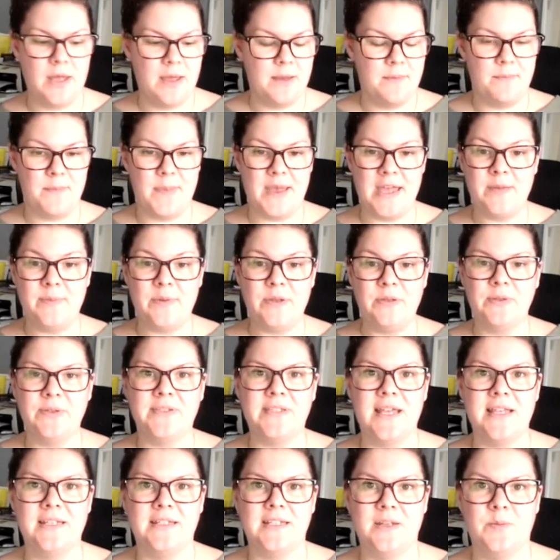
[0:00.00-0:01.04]
Maybe you're
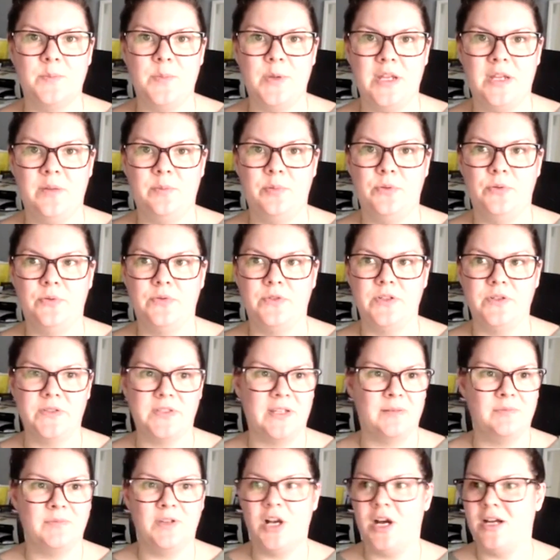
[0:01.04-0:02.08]
sending people to
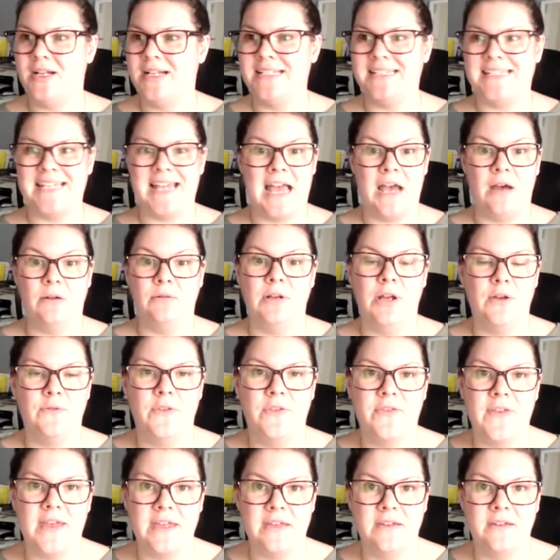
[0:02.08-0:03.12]
some kind of download
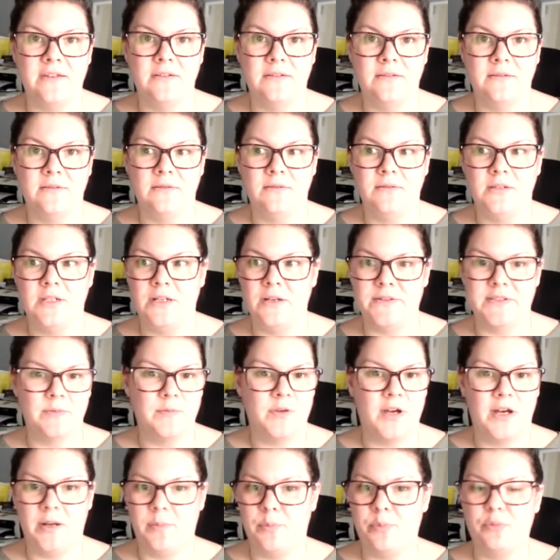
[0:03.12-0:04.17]
that they can, you know, some
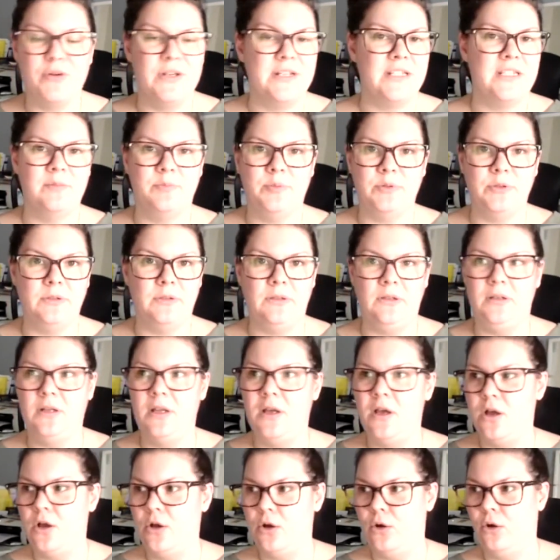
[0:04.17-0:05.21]
kind of printable
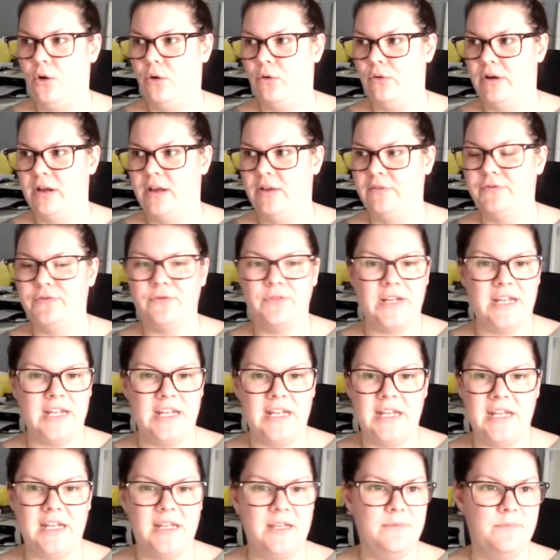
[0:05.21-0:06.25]
or a
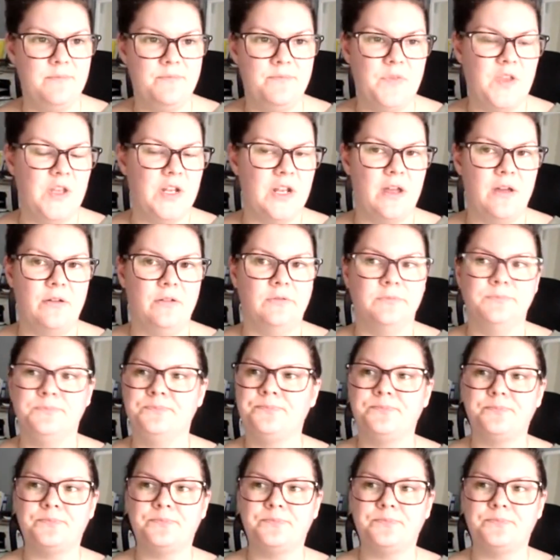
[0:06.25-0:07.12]
free, you know,